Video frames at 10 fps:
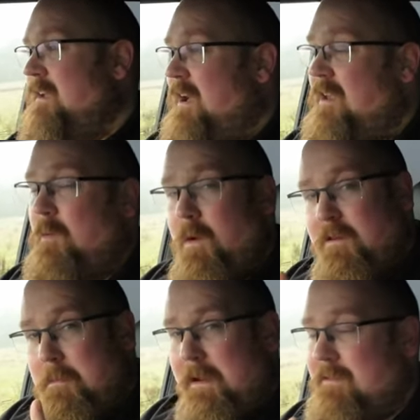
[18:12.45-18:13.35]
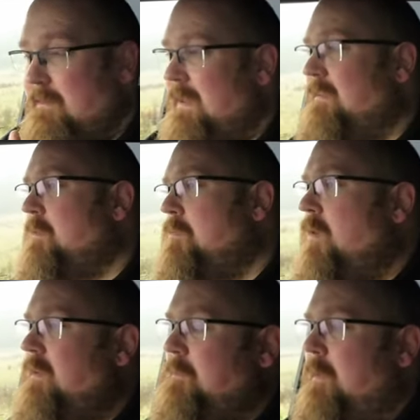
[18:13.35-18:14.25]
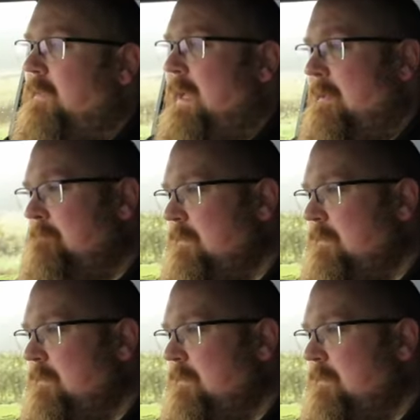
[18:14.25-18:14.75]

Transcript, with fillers: And I was pleasantly surprised by that.